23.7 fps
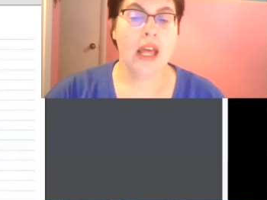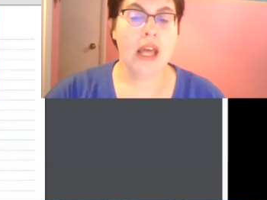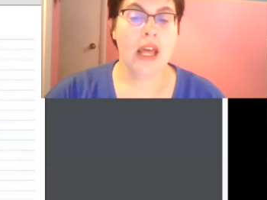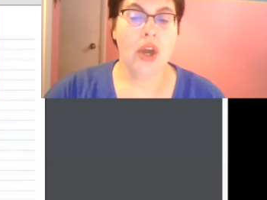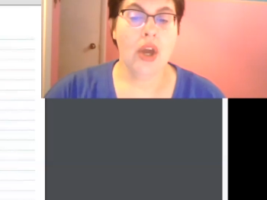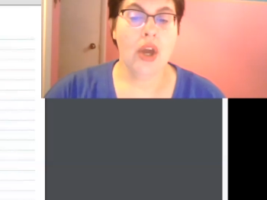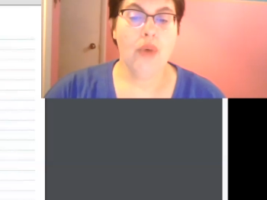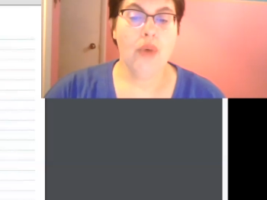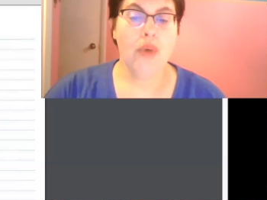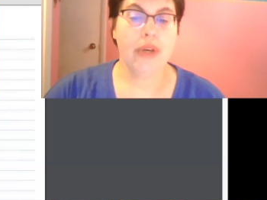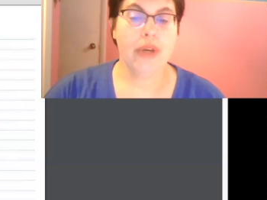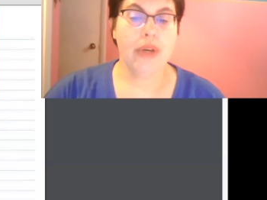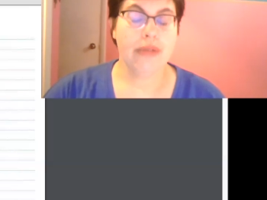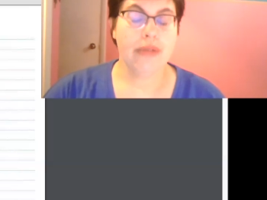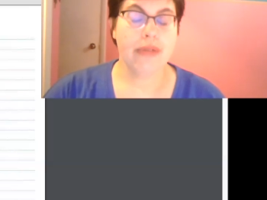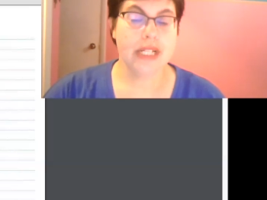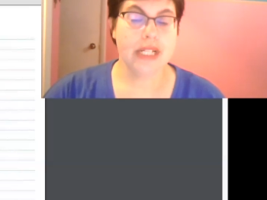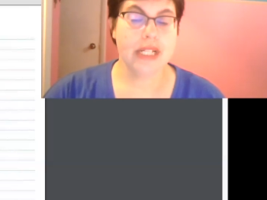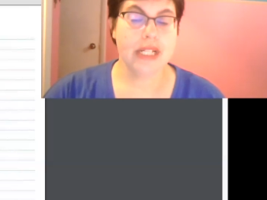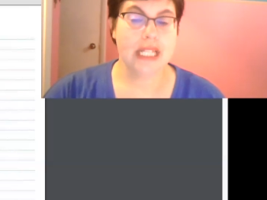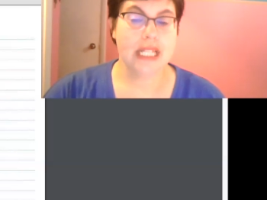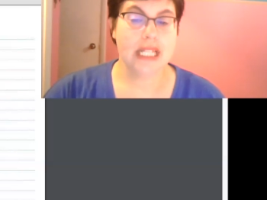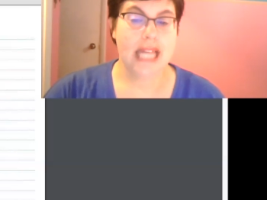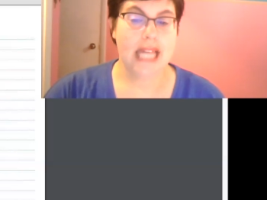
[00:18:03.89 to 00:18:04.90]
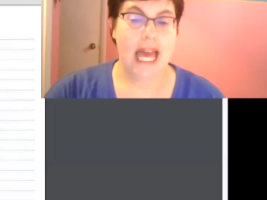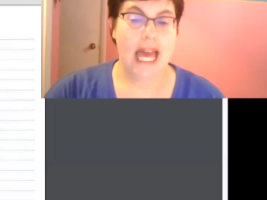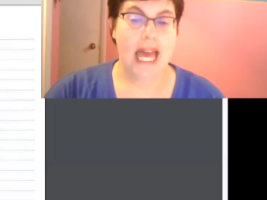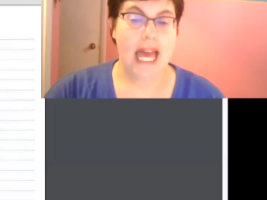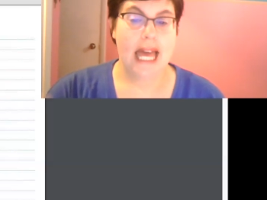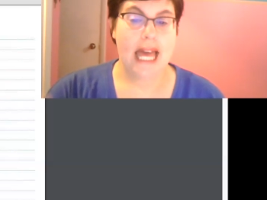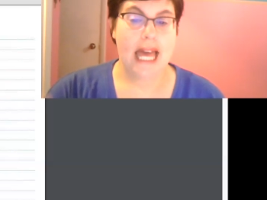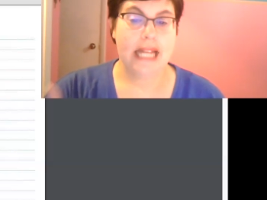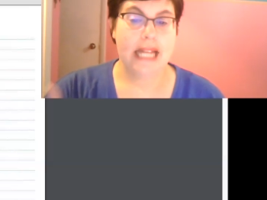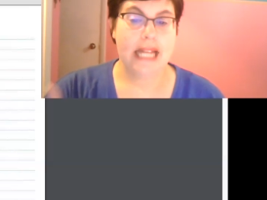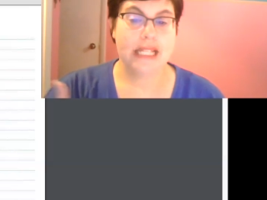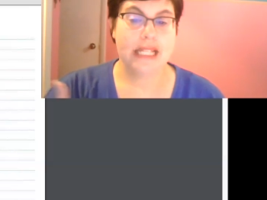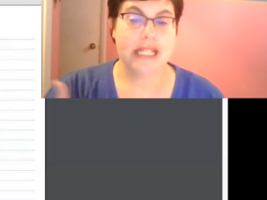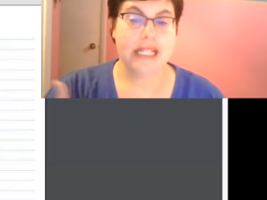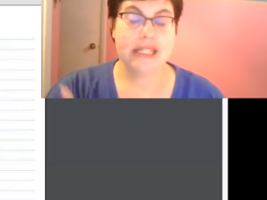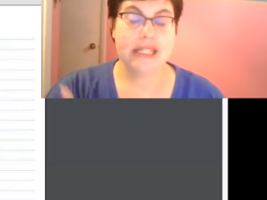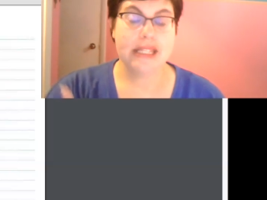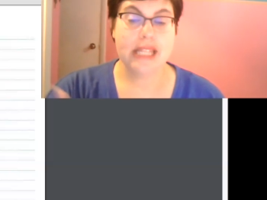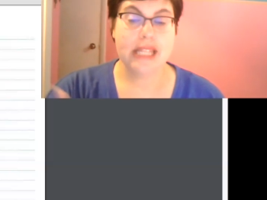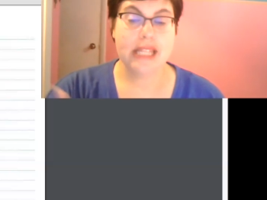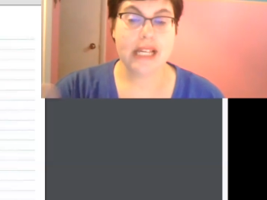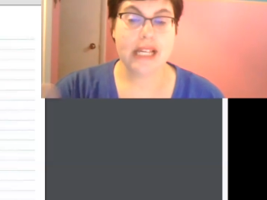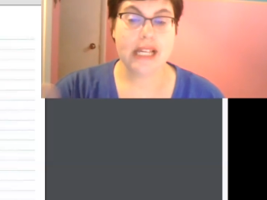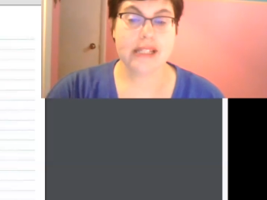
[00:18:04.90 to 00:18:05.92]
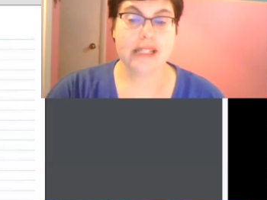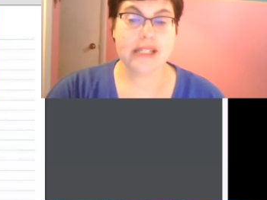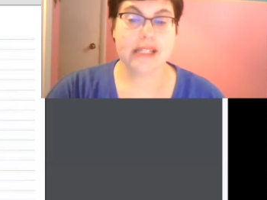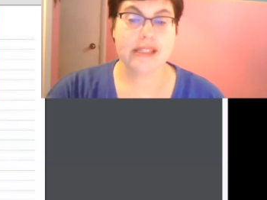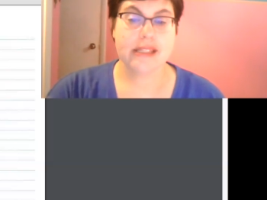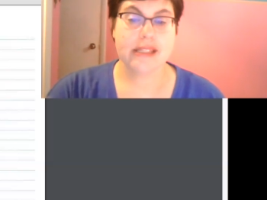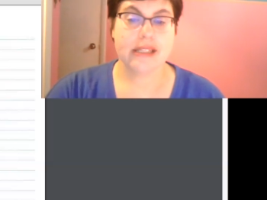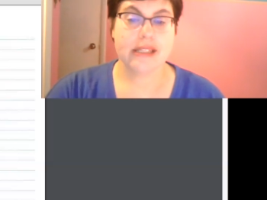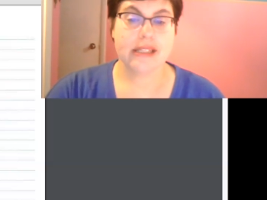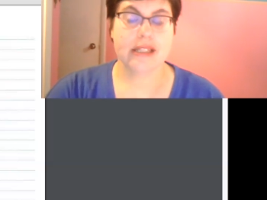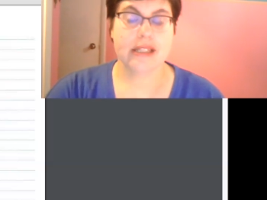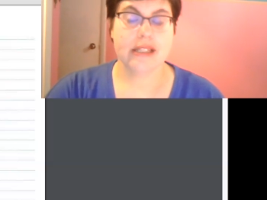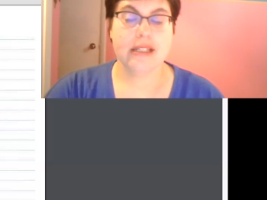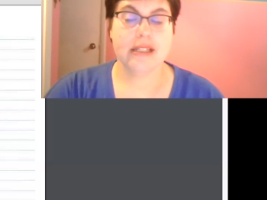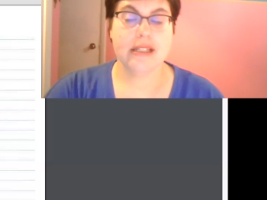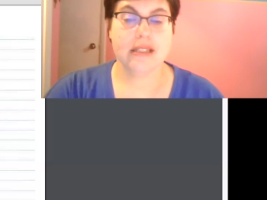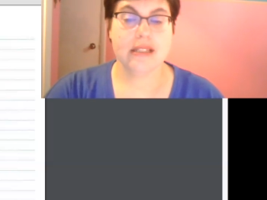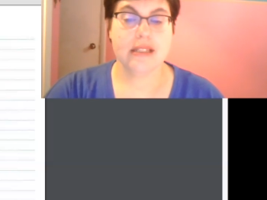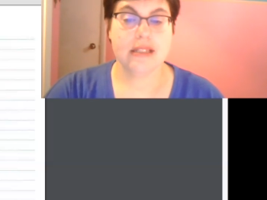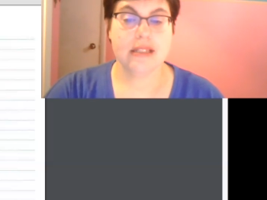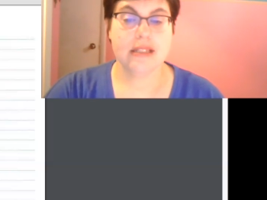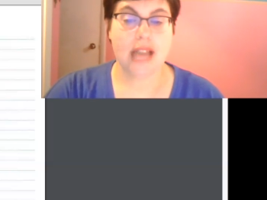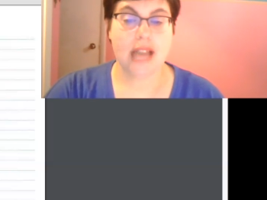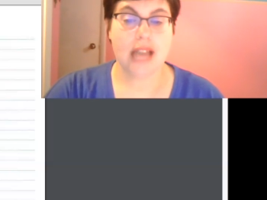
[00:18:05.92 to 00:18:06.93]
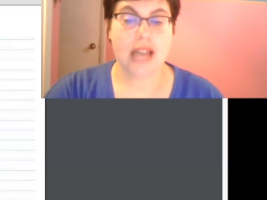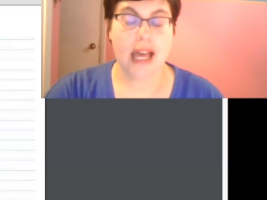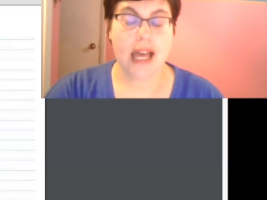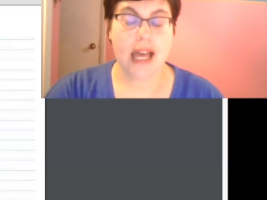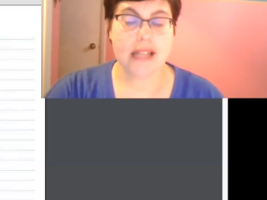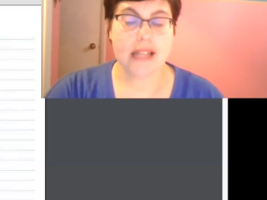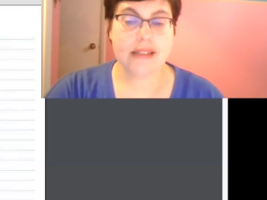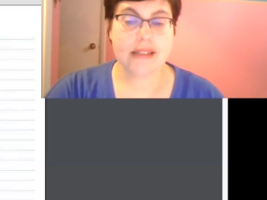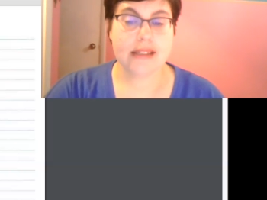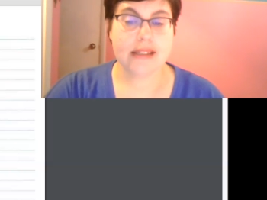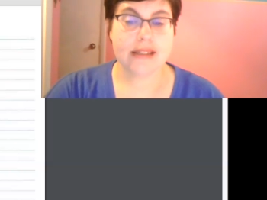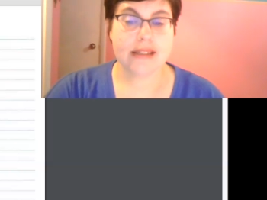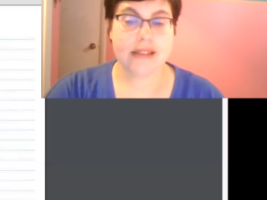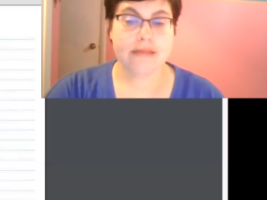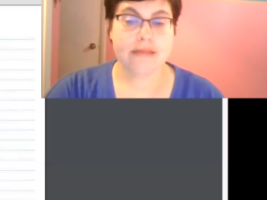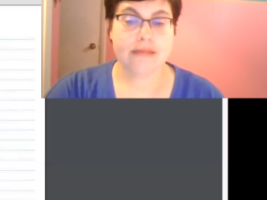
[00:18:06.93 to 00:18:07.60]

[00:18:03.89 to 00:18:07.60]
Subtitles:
We originally had 6 dots.